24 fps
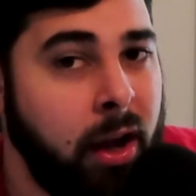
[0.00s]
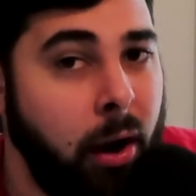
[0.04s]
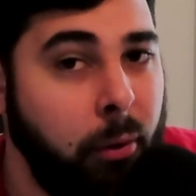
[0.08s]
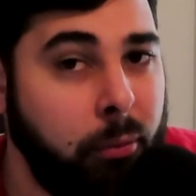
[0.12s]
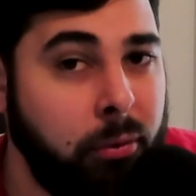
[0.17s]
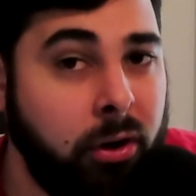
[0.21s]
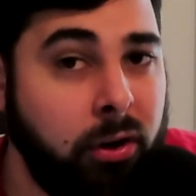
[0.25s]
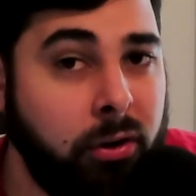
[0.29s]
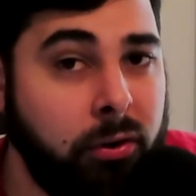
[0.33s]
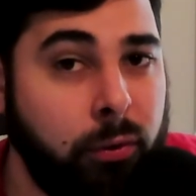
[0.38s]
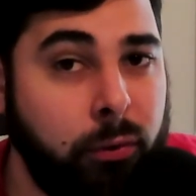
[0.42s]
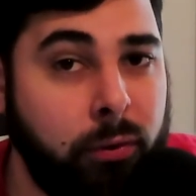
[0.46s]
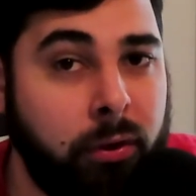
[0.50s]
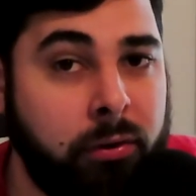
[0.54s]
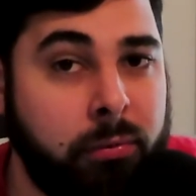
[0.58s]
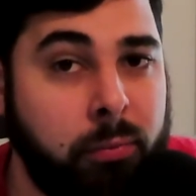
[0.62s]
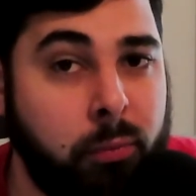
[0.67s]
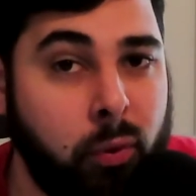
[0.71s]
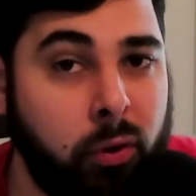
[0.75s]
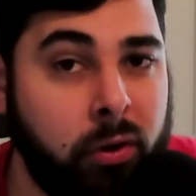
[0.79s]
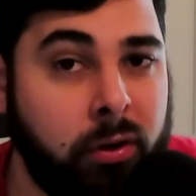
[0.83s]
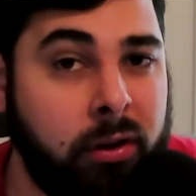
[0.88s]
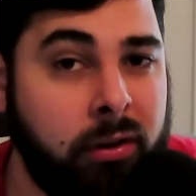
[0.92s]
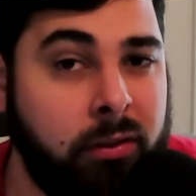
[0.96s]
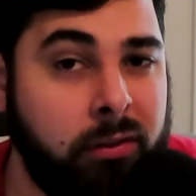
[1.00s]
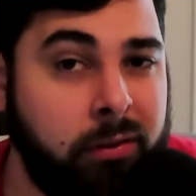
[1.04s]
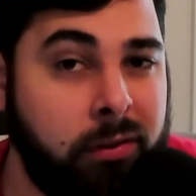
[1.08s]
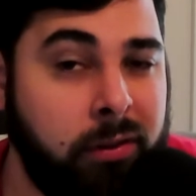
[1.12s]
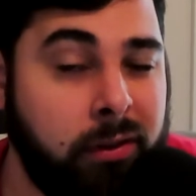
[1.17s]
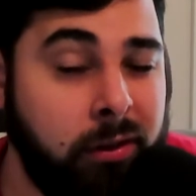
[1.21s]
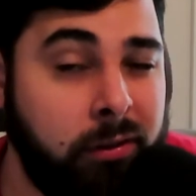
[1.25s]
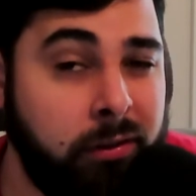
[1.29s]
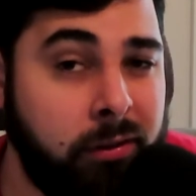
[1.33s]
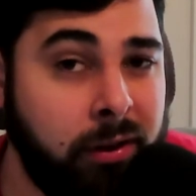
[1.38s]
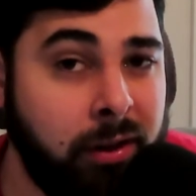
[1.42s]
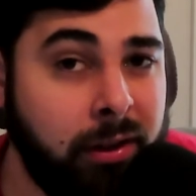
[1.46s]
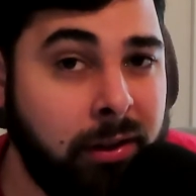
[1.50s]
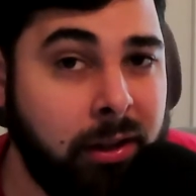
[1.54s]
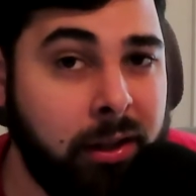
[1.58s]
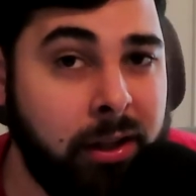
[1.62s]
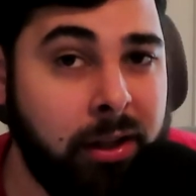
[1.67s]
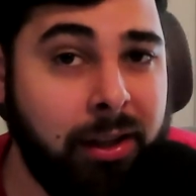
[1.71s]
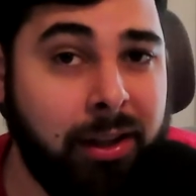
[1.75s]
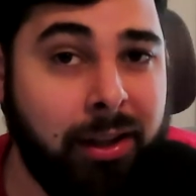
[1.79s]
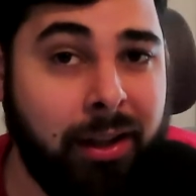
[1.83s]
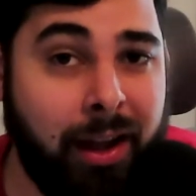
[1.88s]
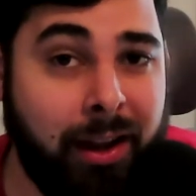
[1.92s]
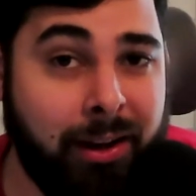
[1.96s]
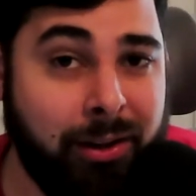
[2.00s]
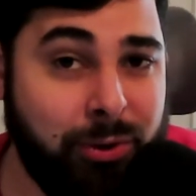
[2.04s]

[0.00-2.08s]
I want to do this more consistently.